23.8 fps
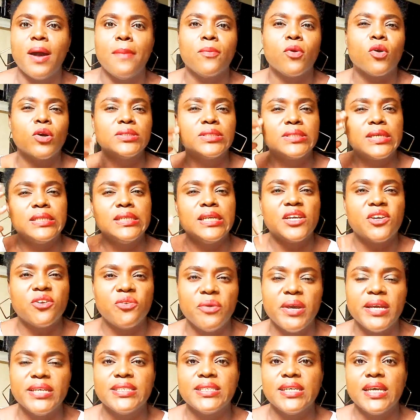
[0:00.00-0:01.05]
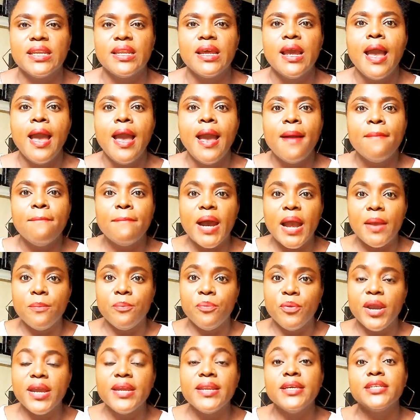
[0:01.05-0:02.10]
I'm constantly creating. My
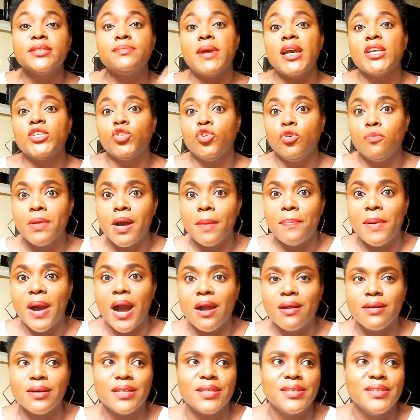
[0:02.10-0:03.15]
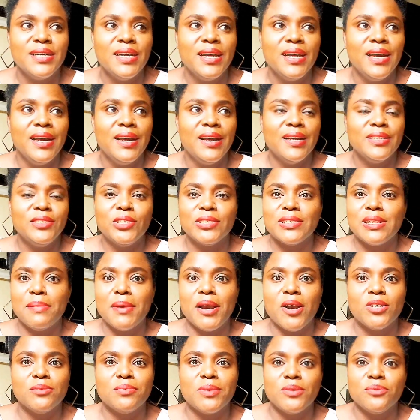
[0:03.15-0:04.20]
brain is my superpower. Just like my
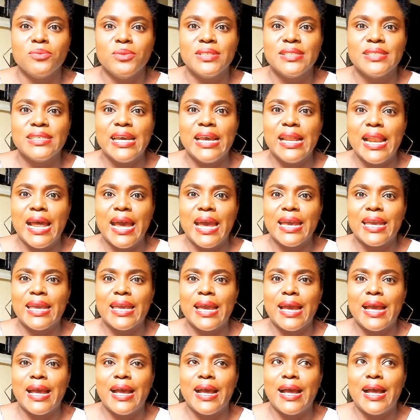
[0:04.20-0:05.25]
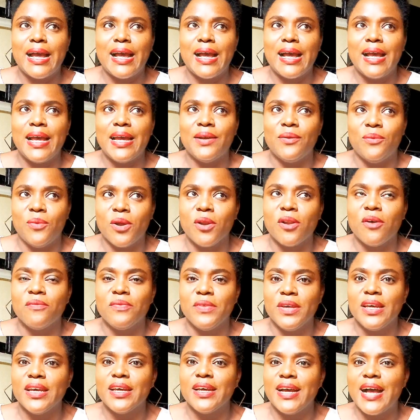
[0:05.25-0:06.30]
husband would say, like one of
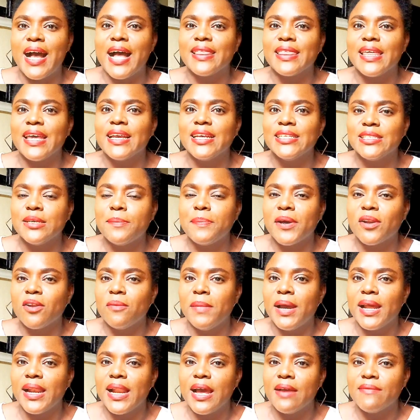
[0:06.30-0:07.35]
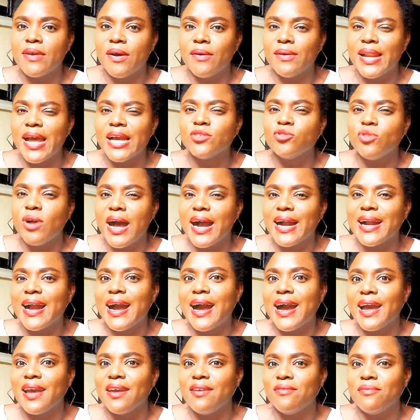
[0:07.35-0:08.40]
the I think it's a part of my life I would like to
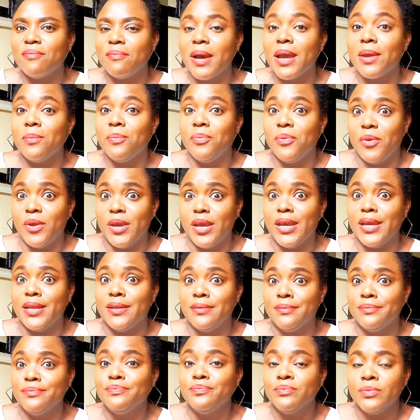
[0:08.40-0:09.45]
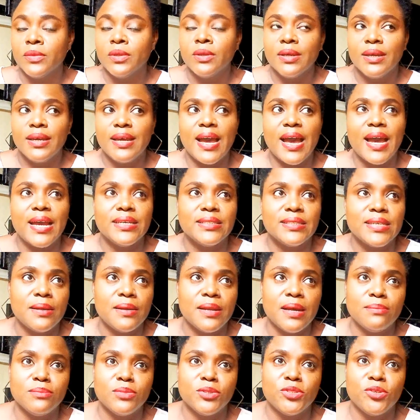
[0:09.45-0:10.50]
archive my brain, guys, and
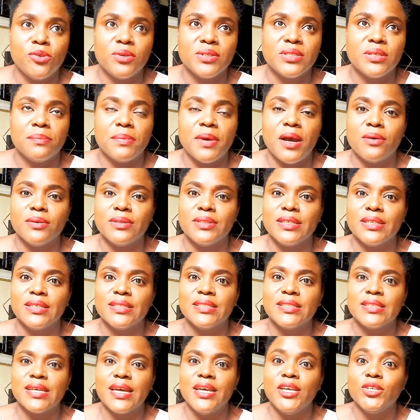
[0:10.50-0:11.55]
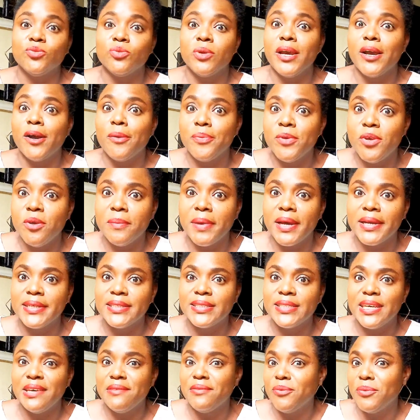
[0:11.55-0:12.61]
I'm serious about it. It will help
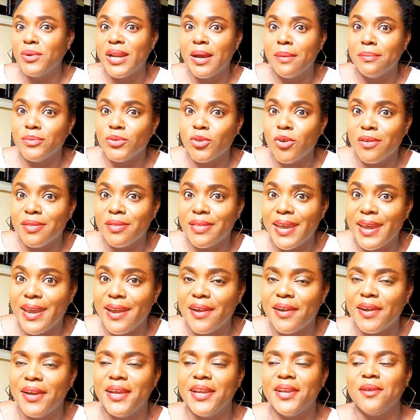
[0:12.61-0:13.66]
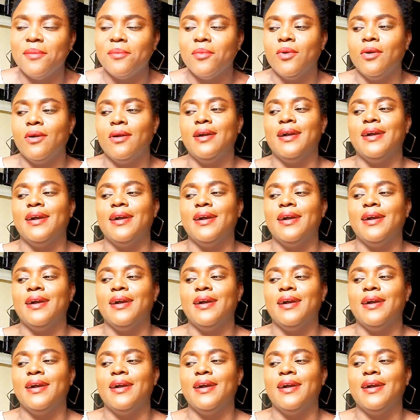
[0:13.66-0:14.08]
humanity even when I'm not here anymore.